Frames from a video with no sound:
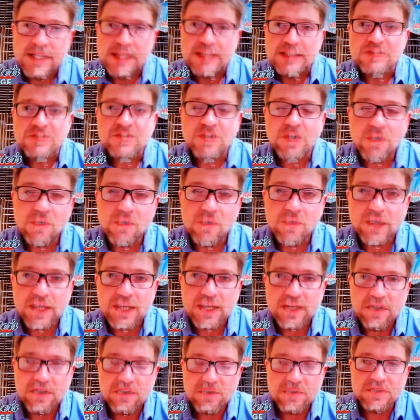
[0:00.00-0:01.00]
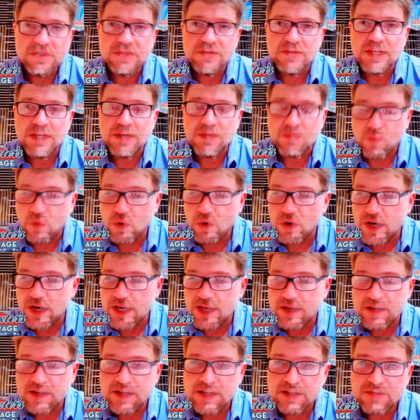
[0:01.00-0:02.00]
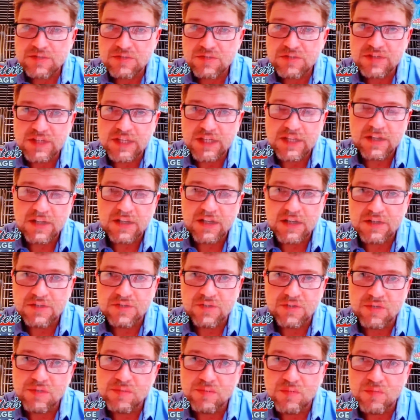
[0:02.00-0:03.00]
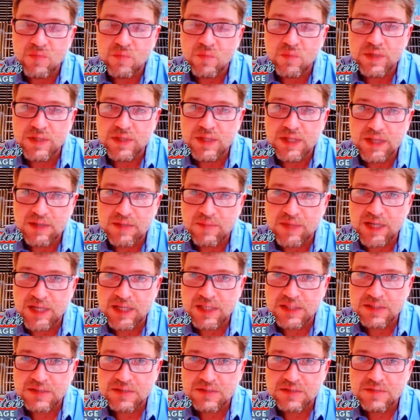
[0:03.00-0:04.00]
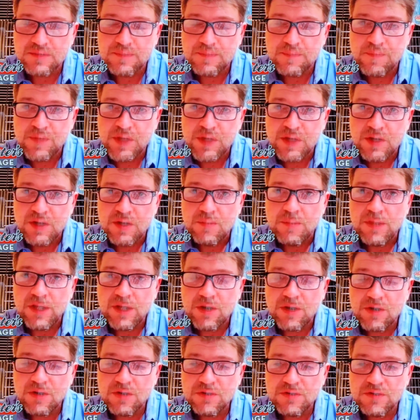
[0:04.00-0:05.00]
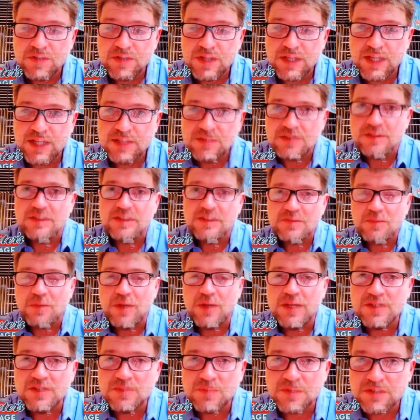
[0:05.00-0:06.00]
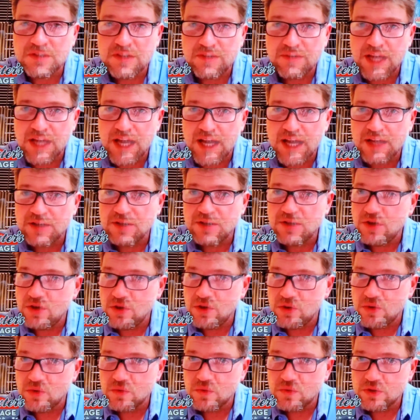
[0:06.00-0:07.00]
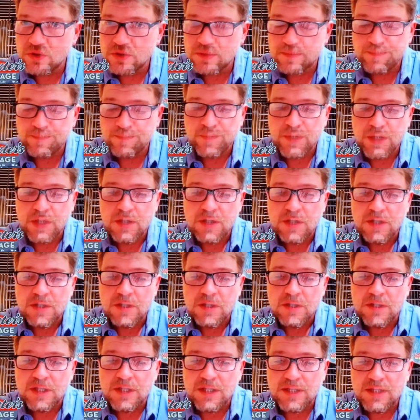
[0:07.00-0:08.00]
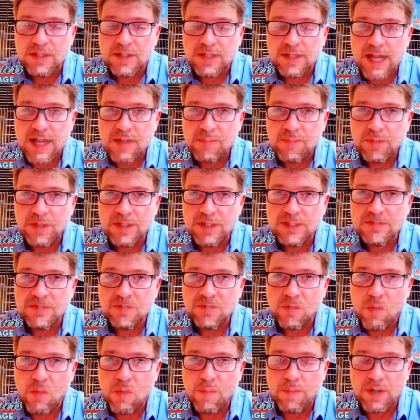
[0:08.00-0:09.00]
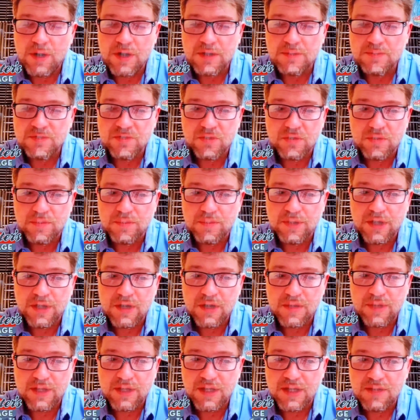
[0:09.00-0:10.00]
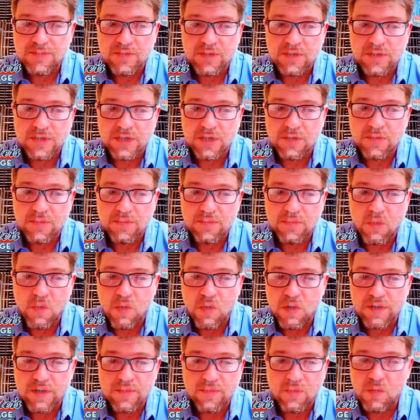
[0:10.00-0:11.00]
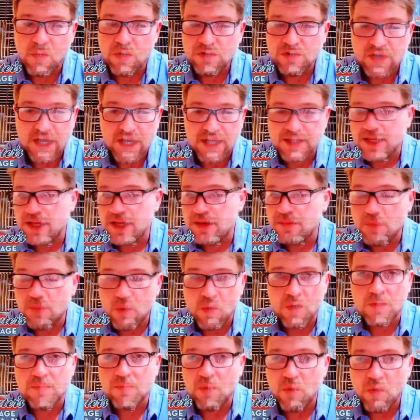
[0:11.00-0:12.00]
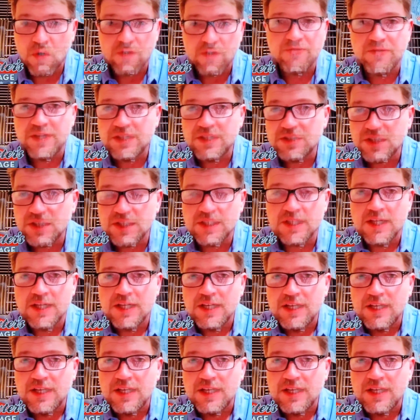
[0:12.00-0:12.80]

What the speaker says: so we're in an interesting conundrum with the M8s because the engine displacements have gotten huge. The cam plates and oil pumps are becoming even, more and more, trying to get more and more efficient,